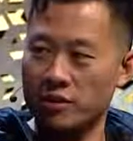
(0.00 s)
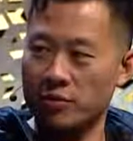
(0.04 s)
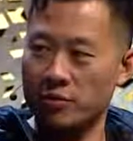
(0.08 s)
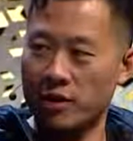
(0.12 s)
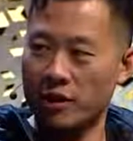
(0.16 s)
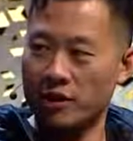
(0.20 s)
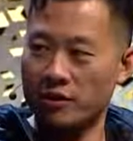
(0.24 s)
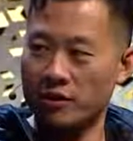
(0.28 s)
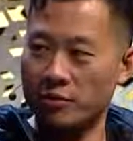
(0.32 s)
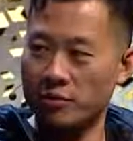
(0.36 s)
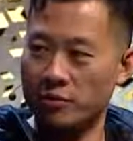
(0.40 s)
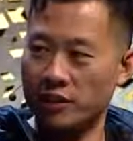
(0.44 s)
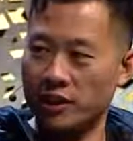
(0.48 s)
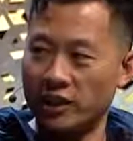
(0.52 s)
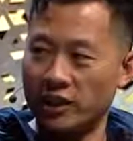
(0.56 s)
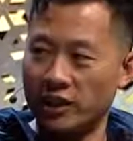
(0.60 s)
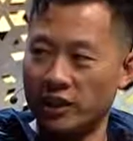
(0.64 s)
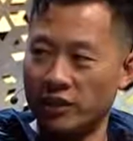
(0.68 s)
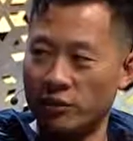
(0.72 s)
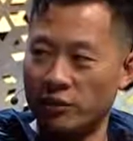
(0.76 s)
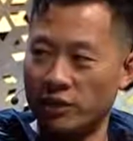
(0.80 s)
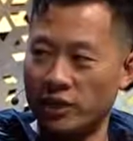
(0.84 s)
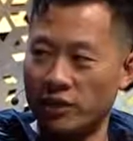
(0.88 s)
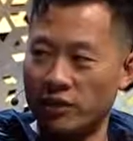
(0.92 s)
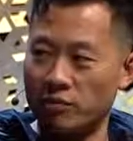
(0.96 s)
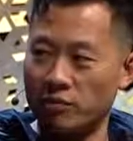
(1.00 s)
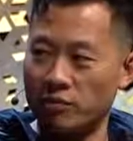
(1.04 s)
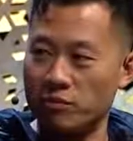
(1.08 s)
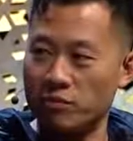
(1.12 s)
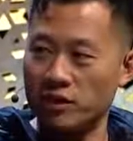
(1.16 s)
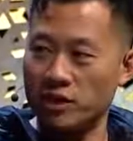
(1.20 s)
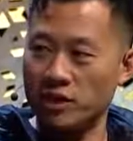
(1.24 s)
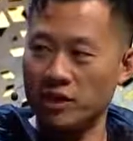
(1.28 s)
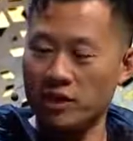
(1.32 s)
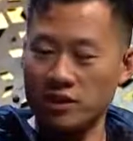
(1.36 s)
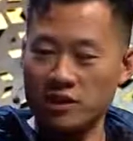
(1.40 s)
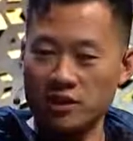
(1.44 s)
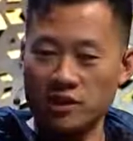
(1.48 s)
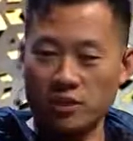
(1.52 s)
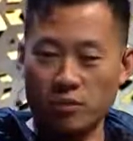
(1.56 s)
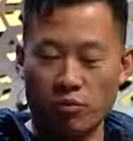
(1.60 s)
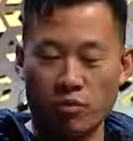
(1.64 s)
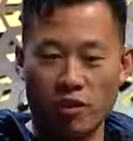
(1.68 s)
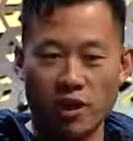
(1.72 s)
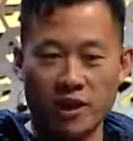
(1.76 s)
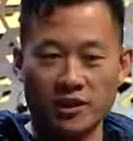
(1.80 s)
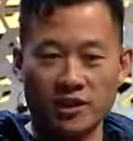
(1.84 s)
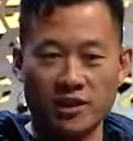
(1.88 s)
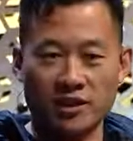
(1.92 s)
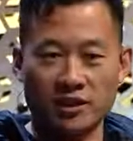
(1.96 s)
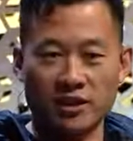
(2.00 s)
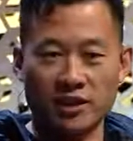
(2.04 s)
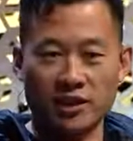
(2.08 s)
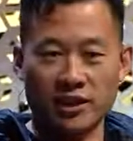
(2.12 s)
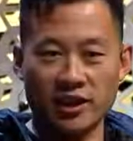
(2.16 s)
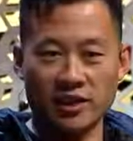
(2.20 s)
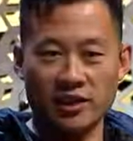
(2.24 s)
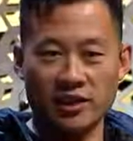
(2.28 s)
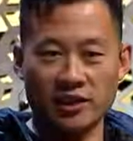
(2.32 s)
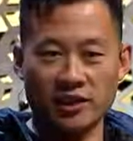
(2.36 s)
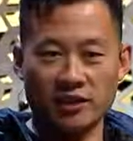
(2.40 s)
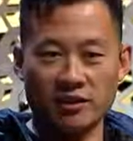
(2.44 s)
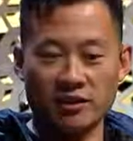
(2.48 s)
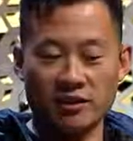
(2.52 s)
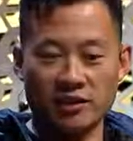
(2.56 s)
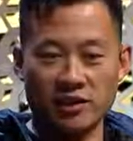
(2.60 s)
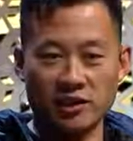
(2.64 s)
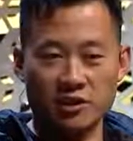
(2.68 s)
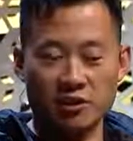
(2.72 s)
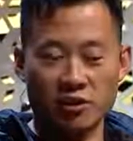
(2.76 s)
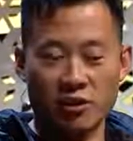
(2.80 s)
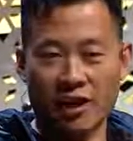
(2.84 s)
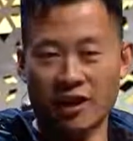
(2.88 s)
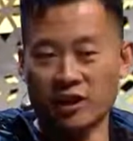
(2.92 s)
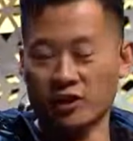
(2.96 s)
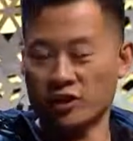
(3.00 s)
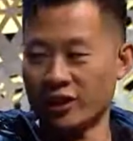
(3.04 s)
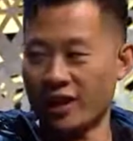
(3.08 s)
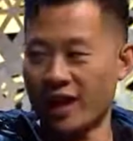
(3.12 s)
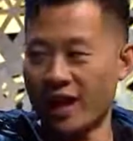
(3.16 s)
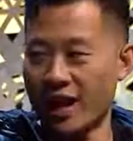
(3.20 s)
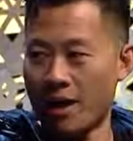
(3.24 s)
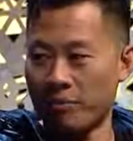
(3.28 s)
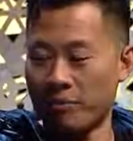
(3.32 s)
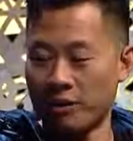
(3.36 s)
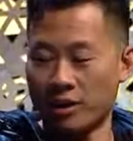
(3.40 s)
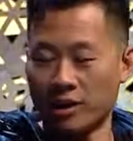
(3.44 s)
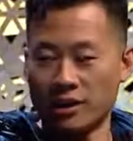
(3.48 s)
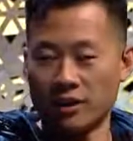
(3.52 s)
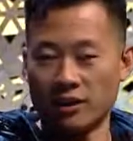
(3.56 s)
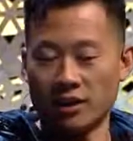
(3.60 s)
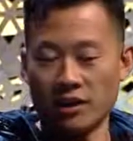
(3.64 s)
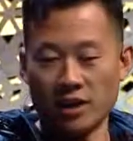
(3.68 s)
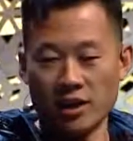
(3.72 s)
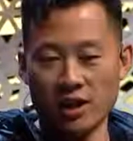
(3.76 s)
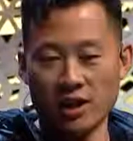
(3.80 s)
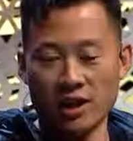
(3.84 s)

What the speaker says: about in the beginning, but surprisingly, I think things are actually happening,